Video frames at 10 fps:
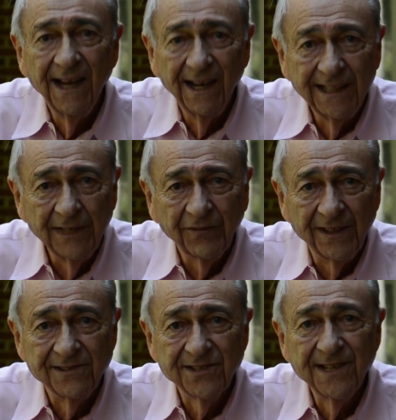a
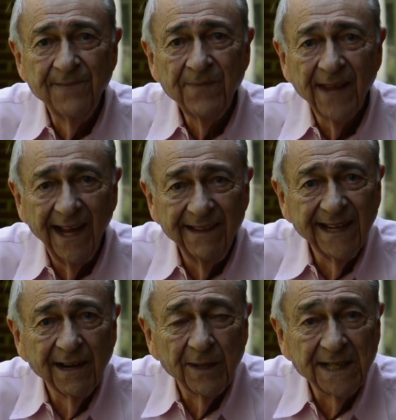difference in
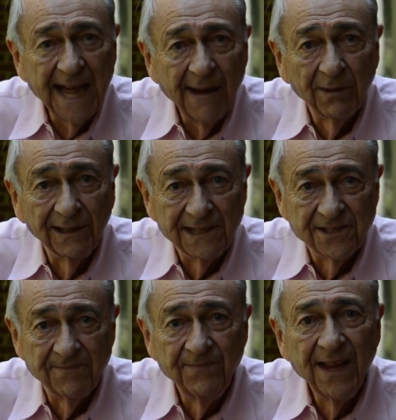their
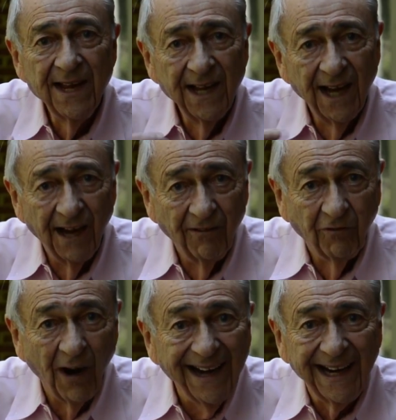metabolism
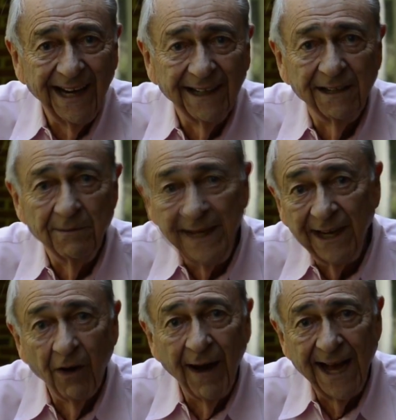of right-handed
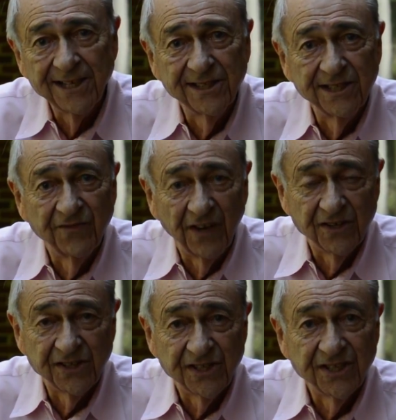amino acids
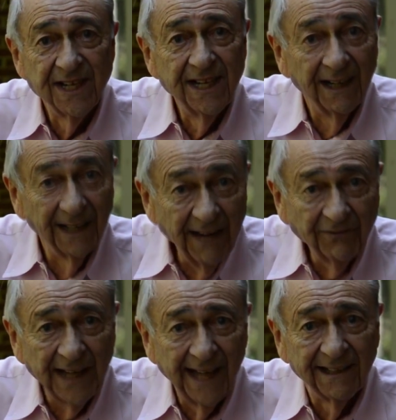versus
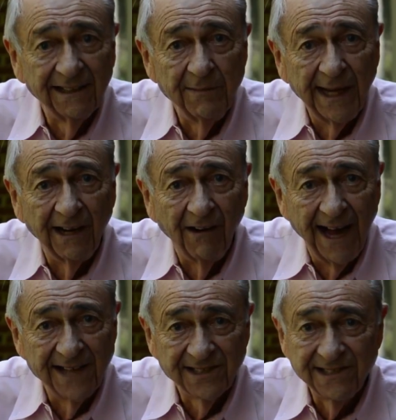left-handed amino
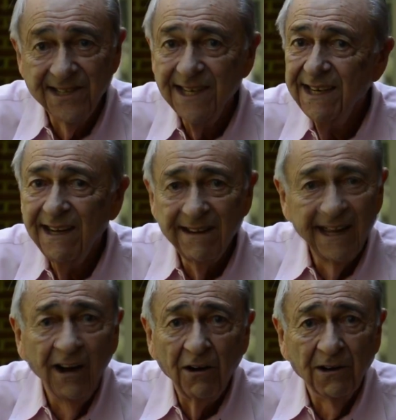acids,
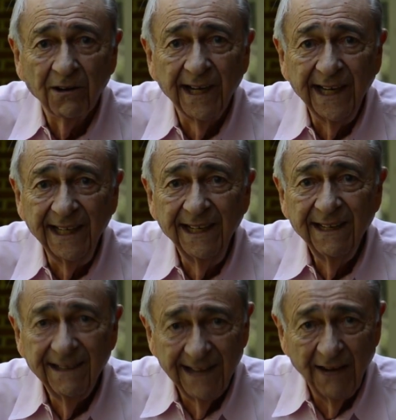they all agree
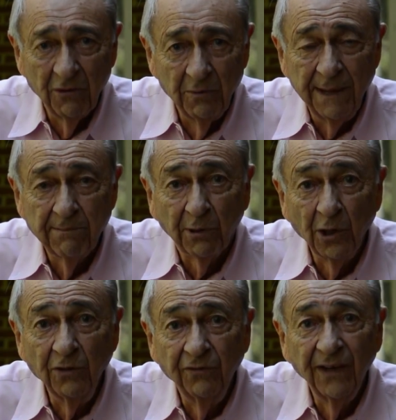that would be
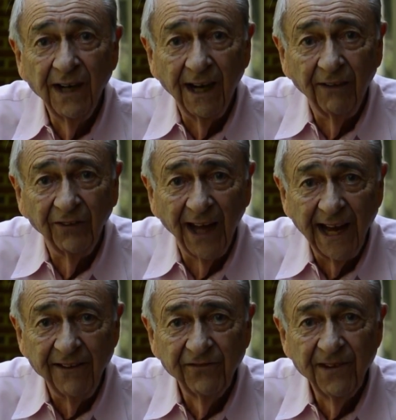proof of
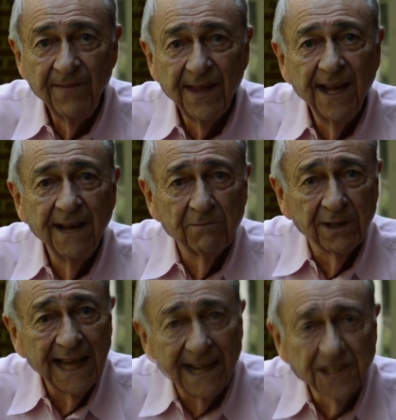life.
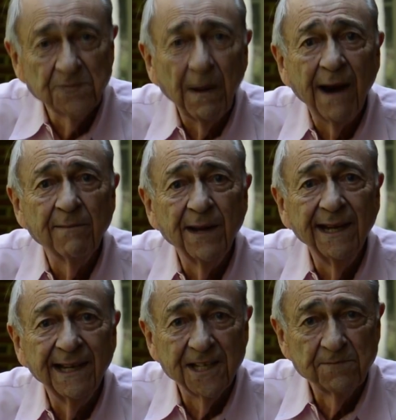But that
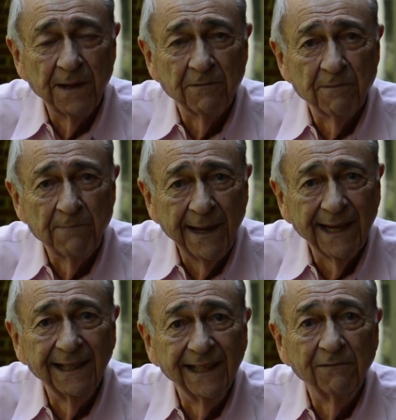experiment has been
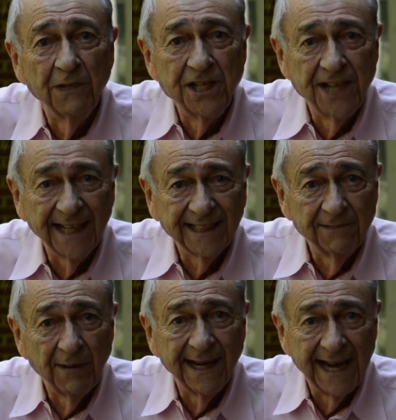repeatedly
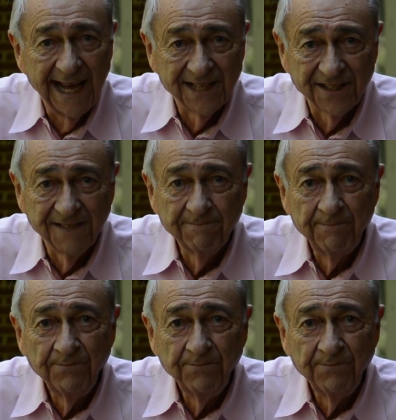rejected by NASA.